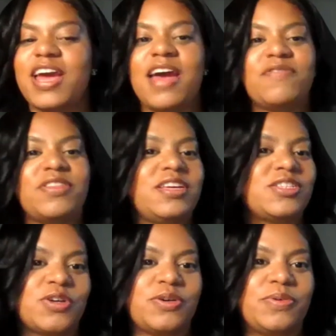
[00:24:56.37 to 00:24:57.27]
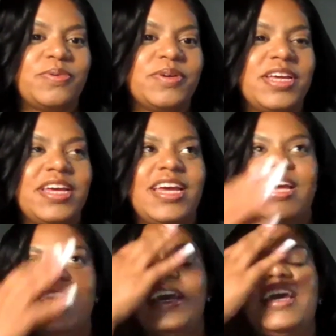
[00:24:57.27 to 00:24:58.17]
everything's cool.
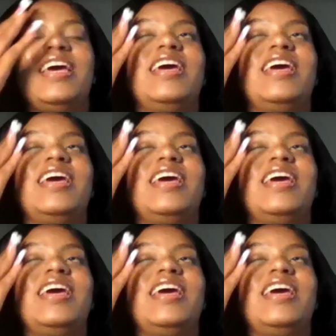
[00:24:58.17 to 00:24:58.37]
Mm-hmm, mm-hmm.